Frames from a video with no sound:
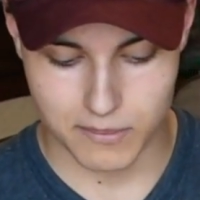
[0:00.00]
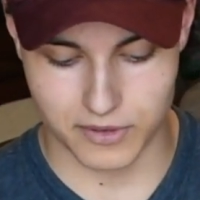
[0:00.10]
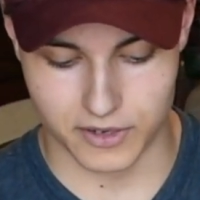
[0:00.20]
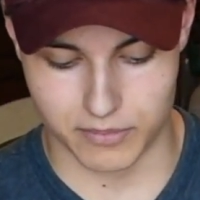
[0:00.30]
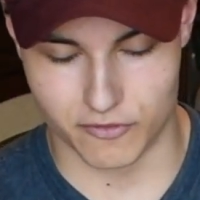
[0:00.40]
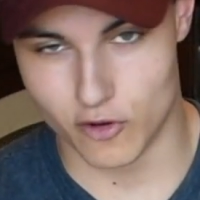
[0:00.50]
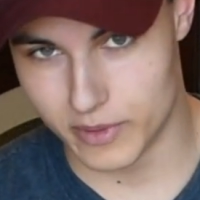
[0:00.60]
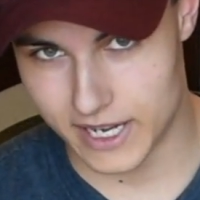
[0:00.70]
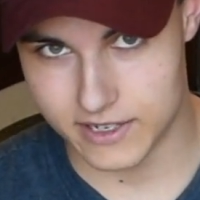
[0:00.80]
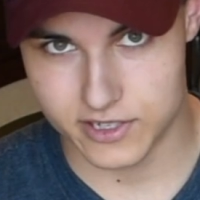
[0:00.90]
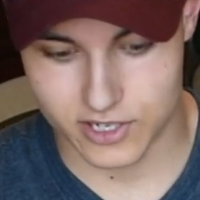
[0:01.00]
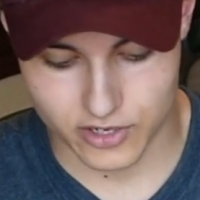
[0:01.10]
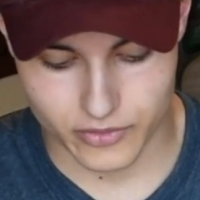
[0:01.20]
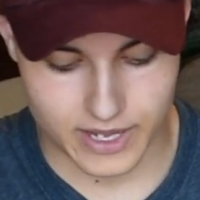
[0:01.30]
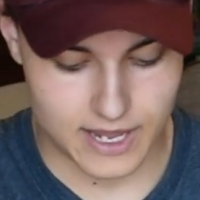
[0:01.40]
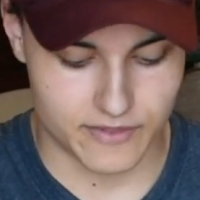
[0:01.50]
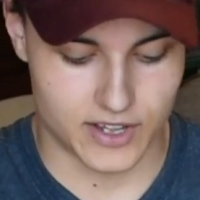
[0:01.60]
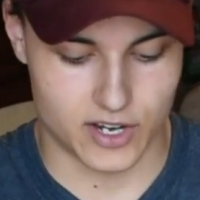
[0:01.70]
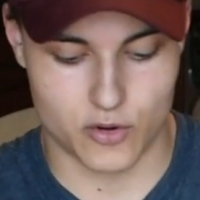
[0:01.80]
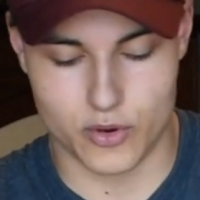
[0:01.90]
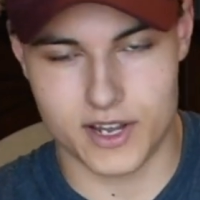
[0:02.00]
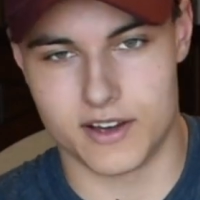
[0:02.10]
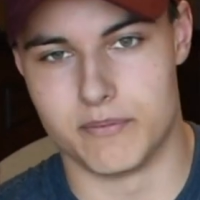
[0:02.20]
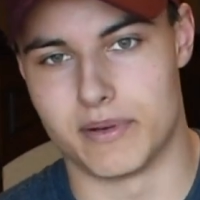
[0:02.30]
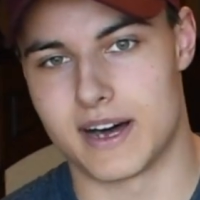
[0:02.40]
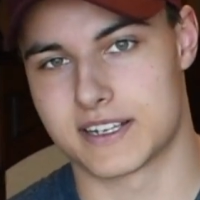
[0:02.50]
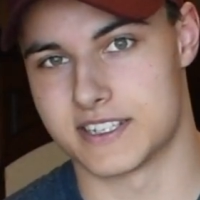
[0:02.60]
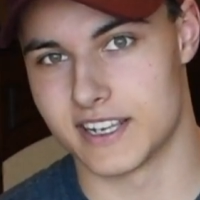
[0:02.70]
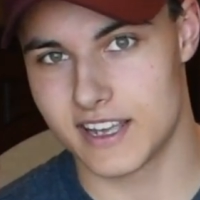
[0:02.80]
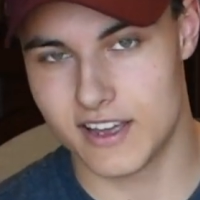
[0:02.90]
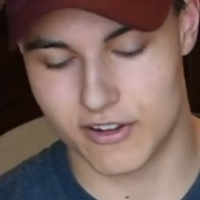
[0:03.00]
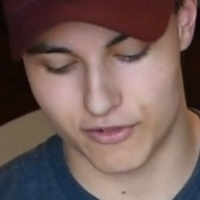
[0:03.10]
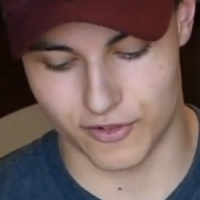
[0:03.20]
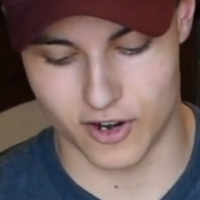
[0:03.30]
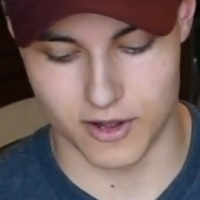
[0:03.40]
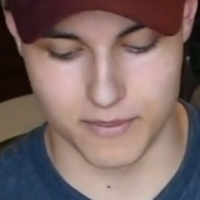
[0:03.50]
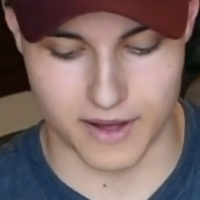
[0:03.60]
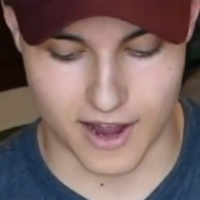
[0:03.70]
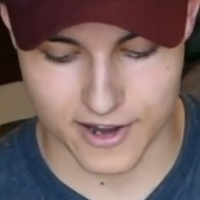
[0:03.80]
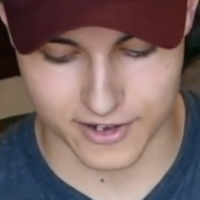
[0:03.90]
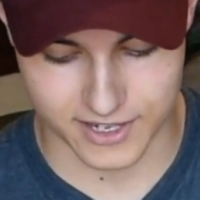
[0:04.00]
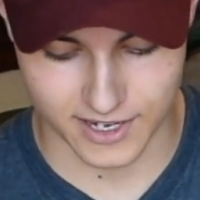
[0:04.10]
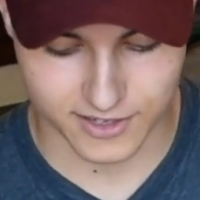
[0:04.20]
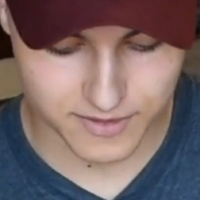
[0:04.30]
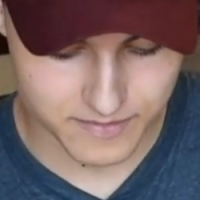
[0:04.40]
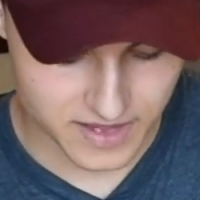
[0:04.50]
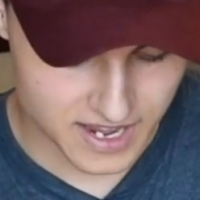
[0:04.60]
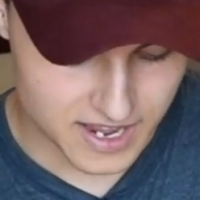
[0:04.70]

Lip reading: But before we get into the Q&A, I've got a quick unboxing from Iron Kingdom.